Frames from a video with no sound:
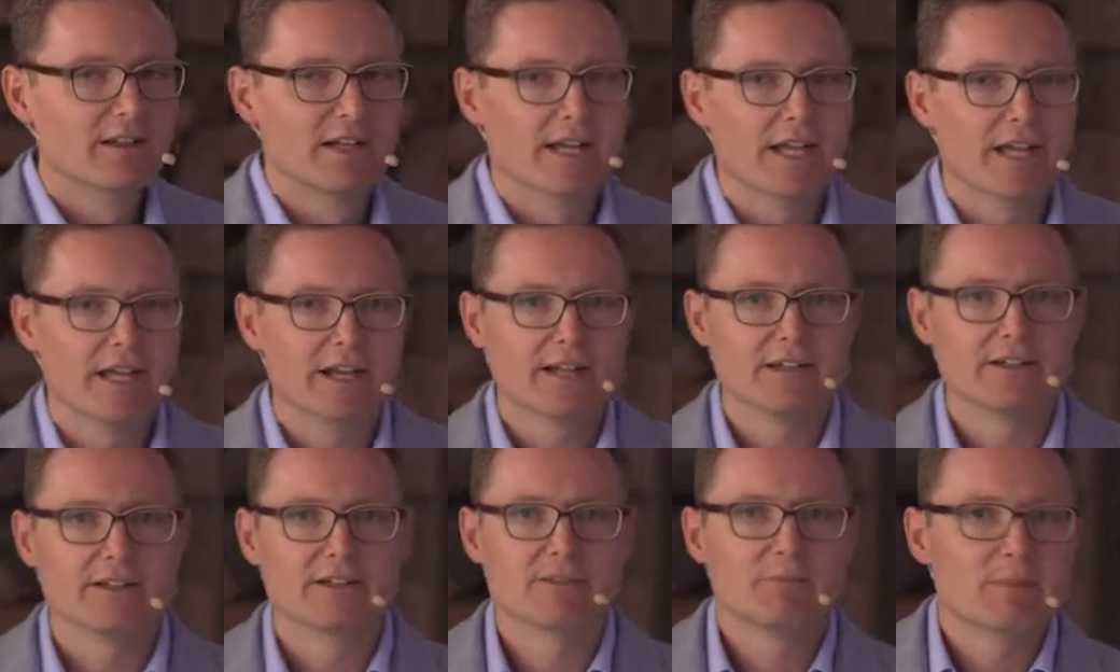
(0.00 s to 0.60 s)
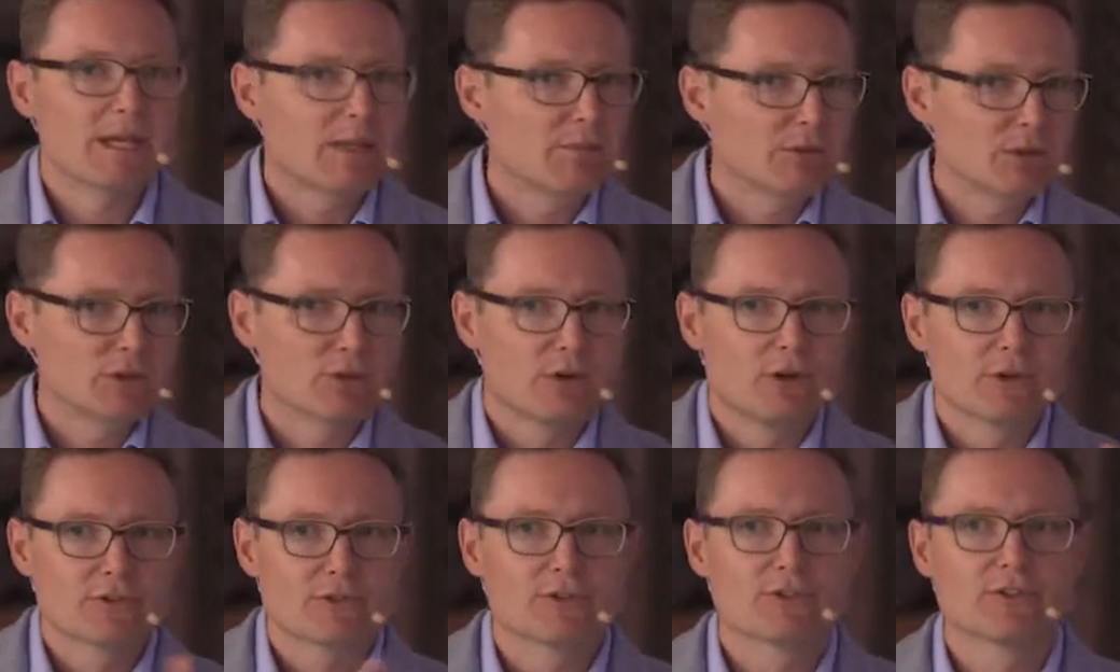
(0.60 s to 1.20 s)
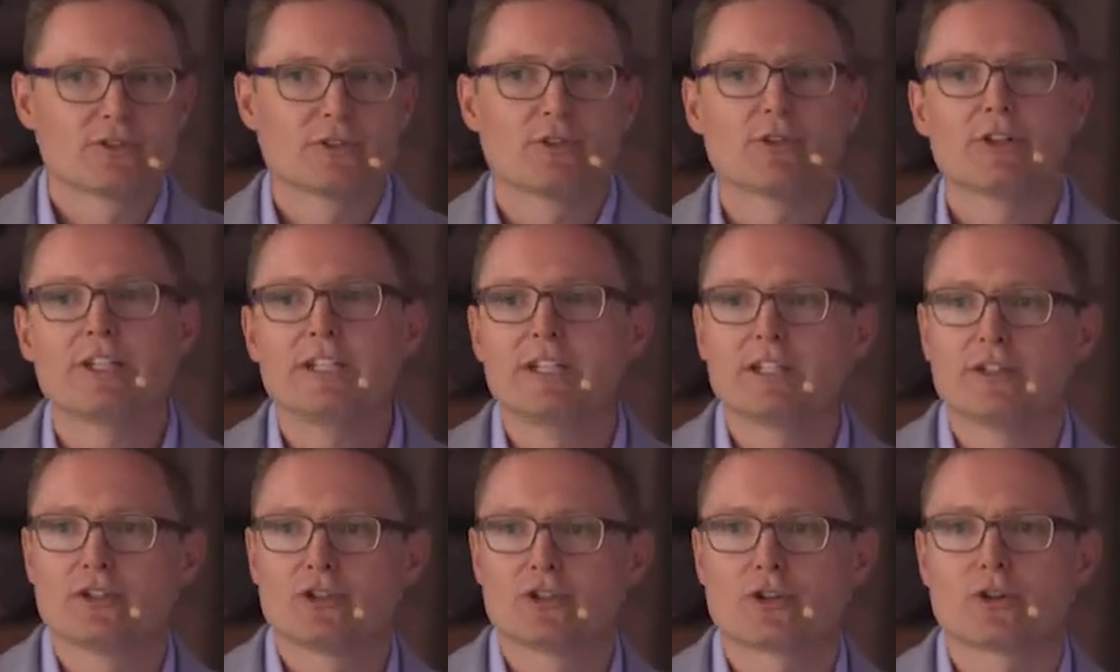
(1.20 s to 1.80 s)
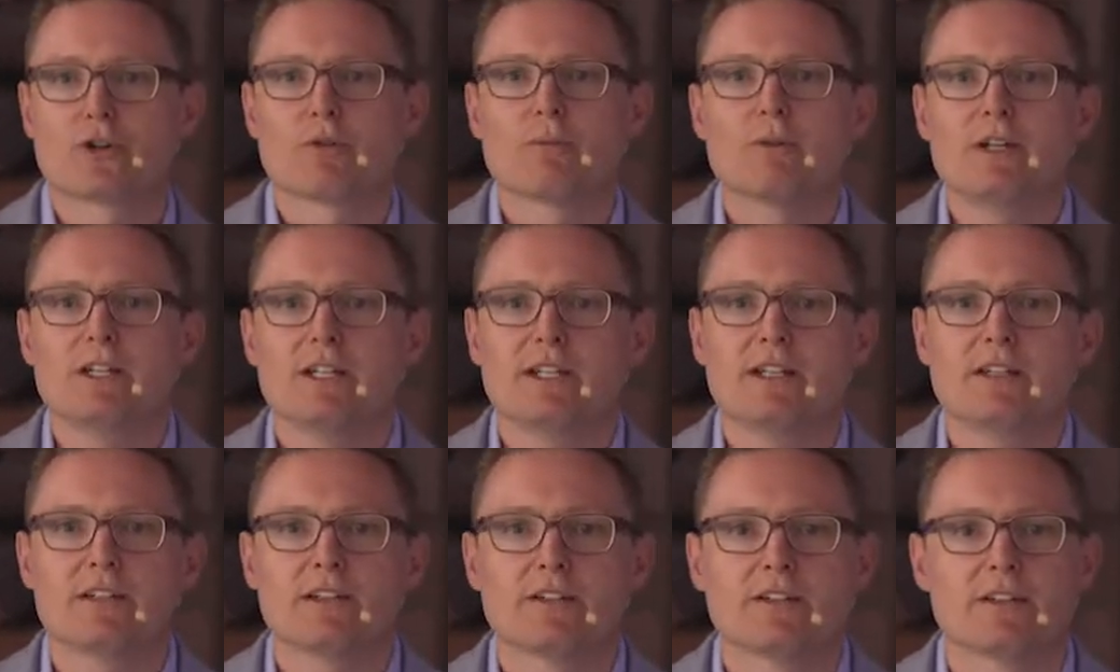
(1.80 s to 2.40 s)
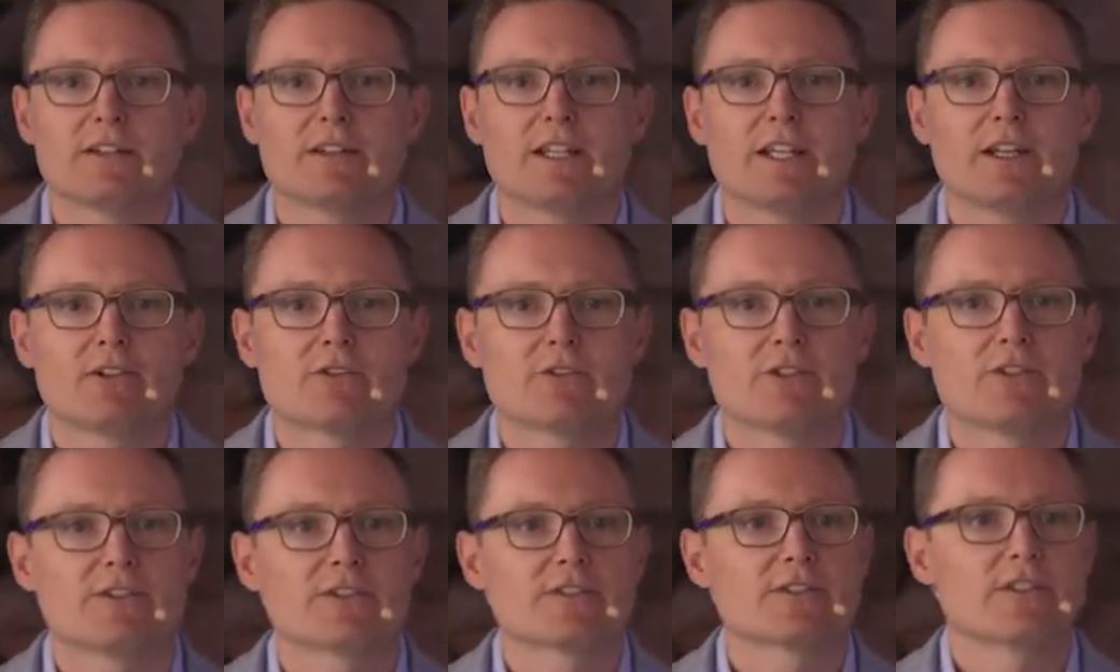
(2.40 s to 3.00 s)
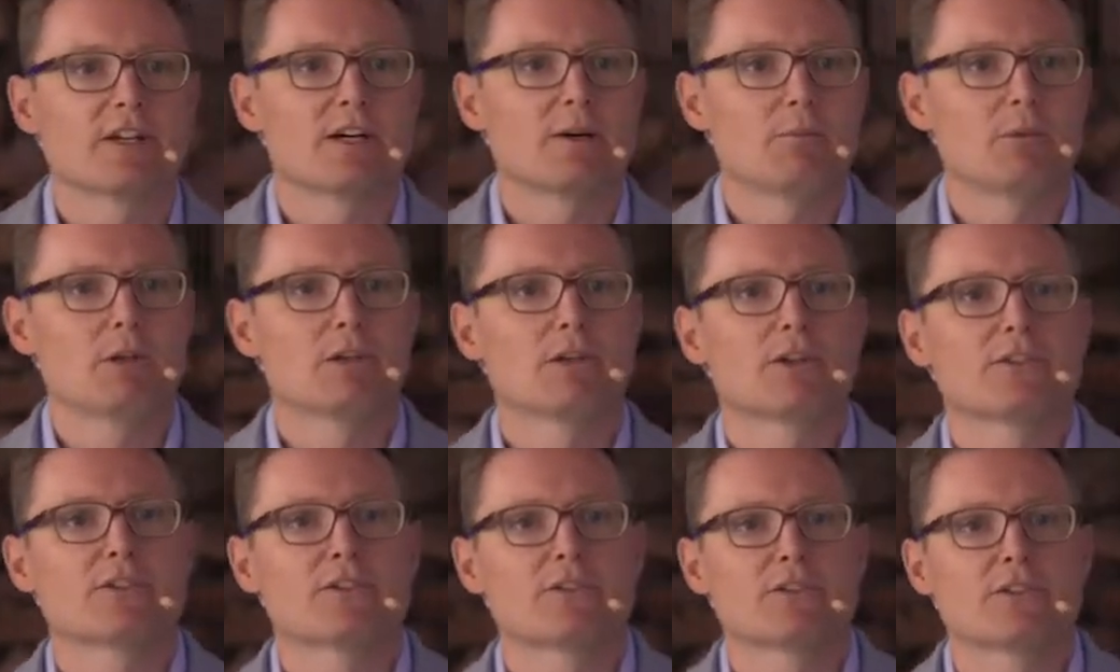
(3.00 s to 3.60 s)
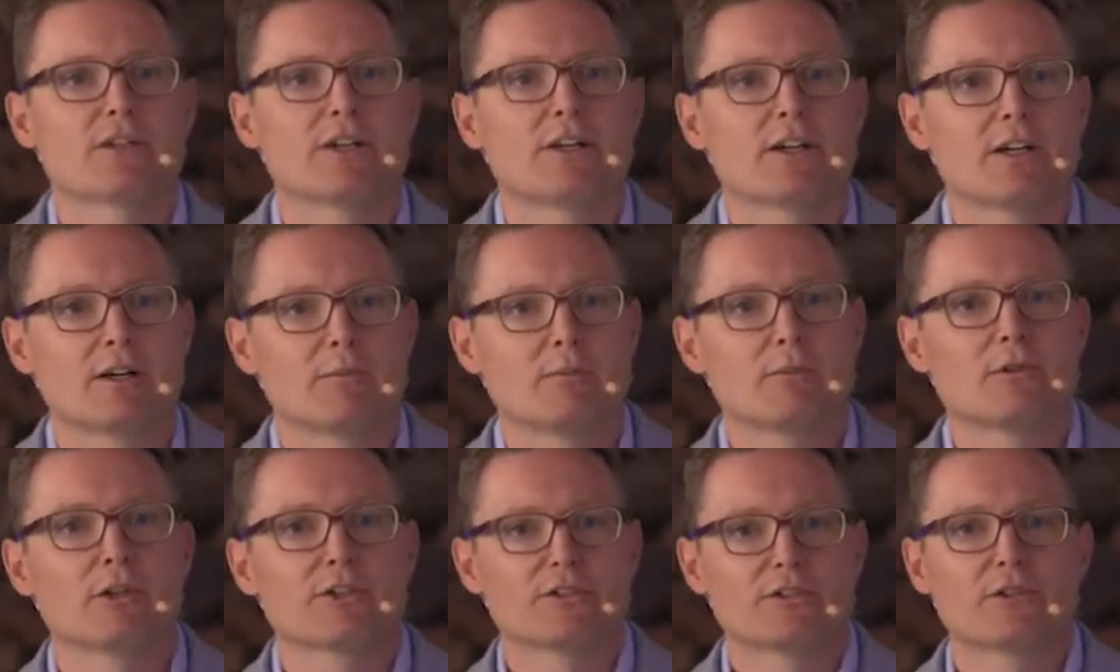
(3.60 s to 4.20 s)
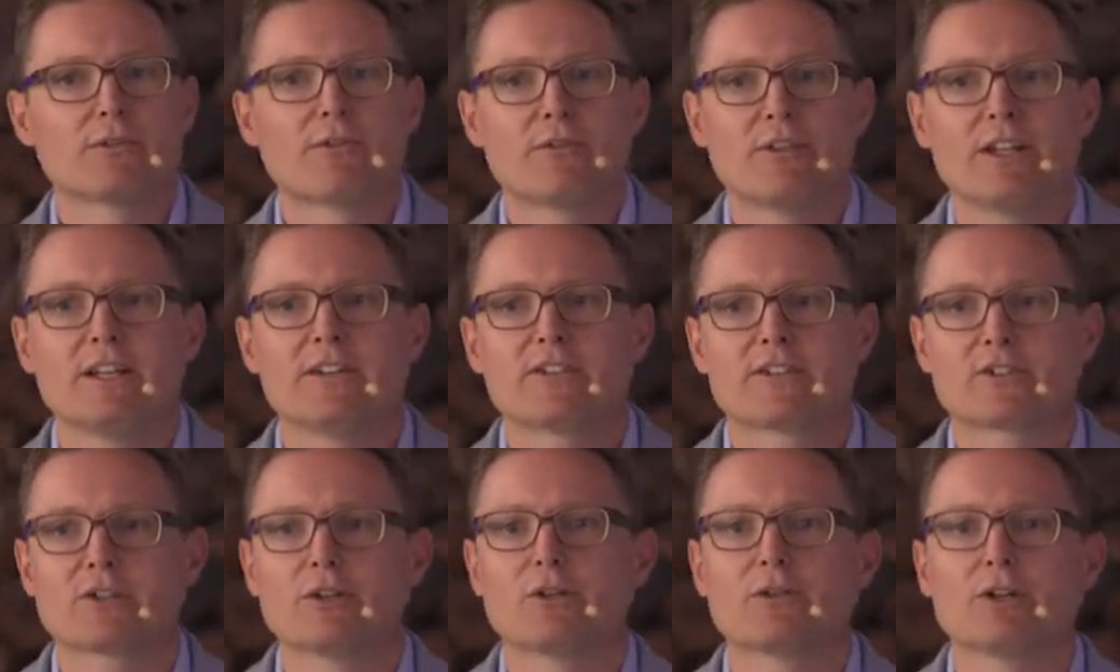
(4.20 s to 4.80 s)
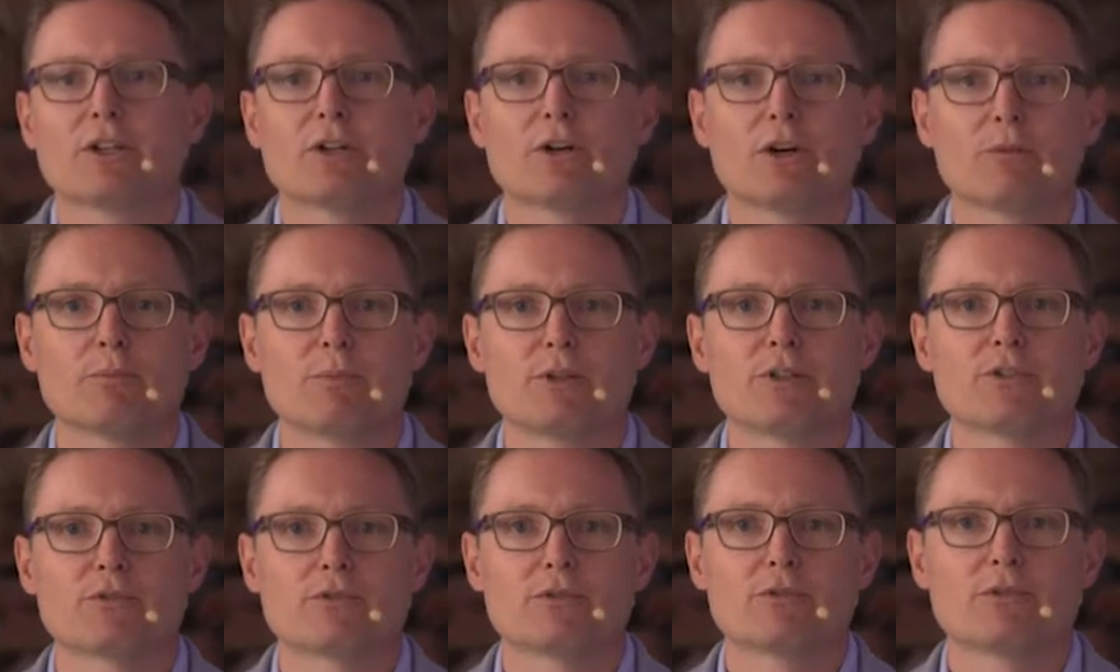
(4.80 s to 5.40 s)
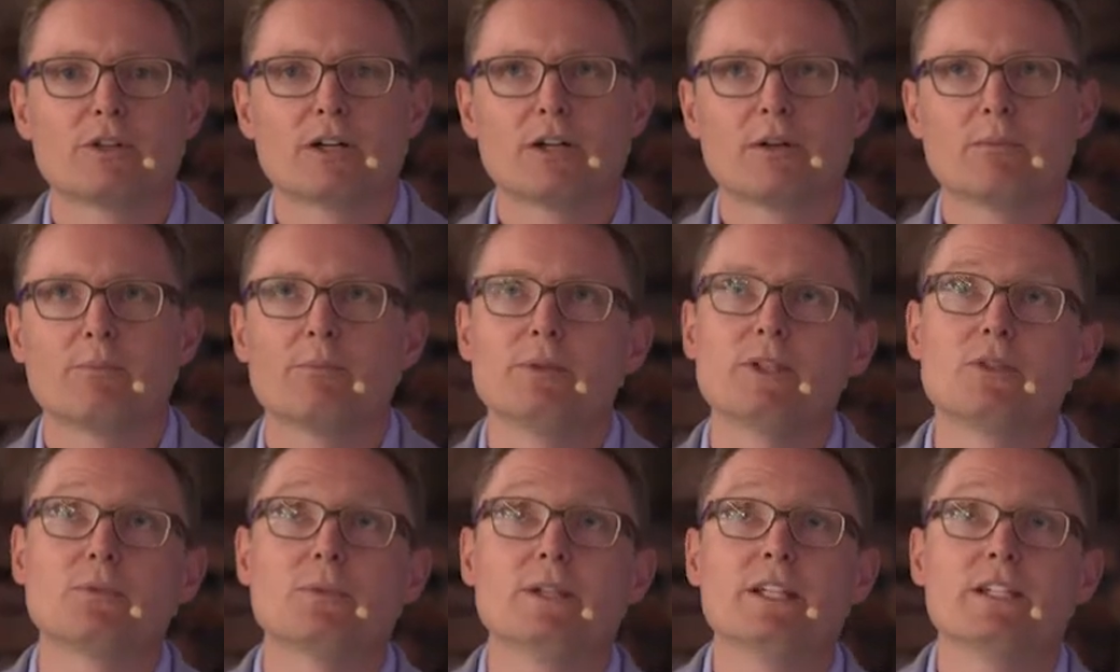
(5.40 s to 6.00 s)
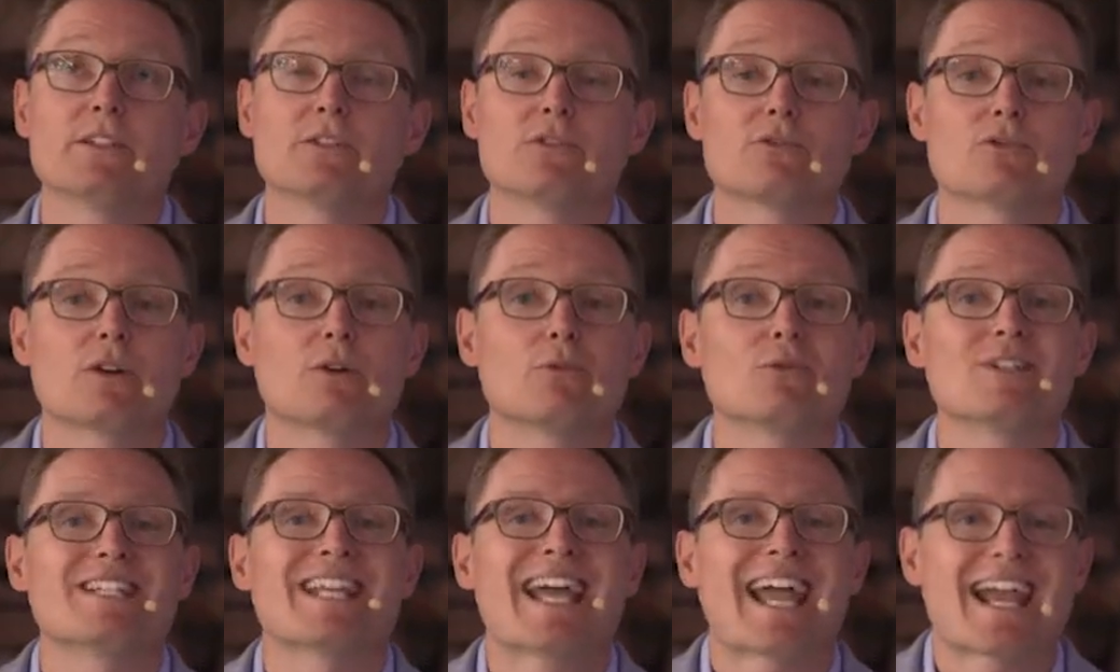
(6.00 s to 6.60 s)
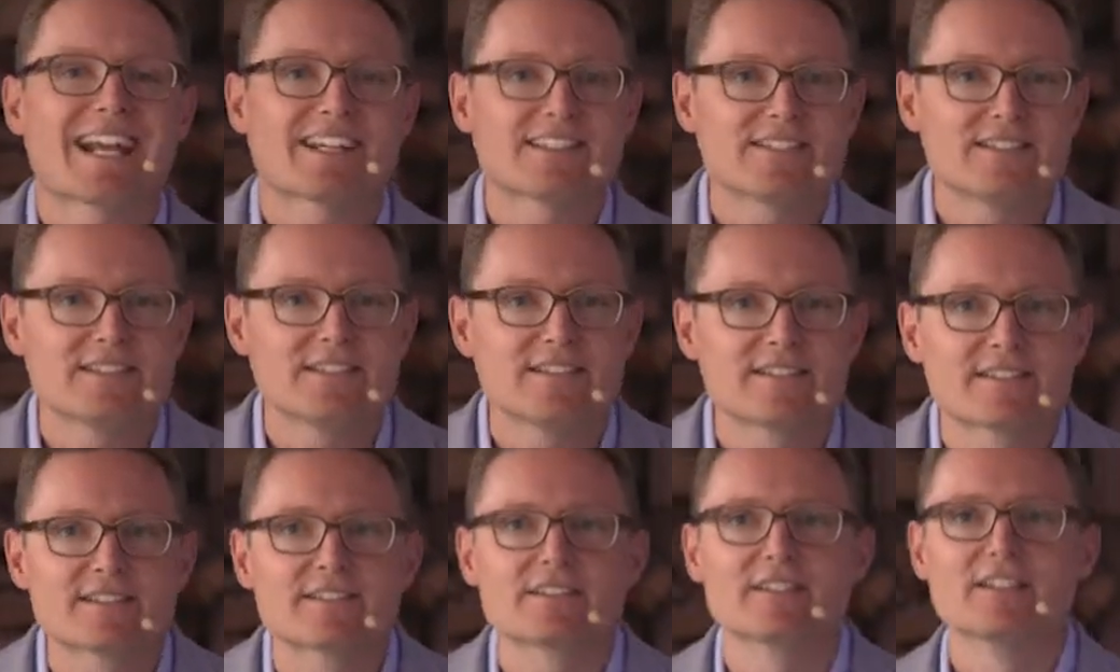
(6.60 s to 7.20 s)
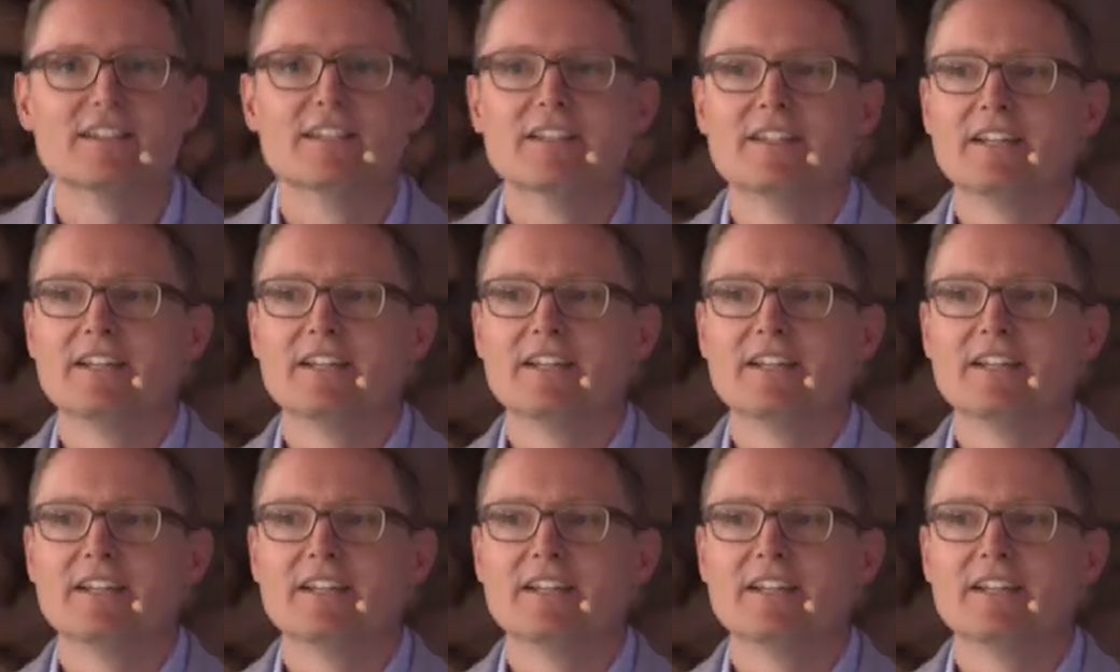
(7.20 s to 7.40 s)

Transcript: And maybe you also saw here in Germany, there is lots of things going on between the drone taxis.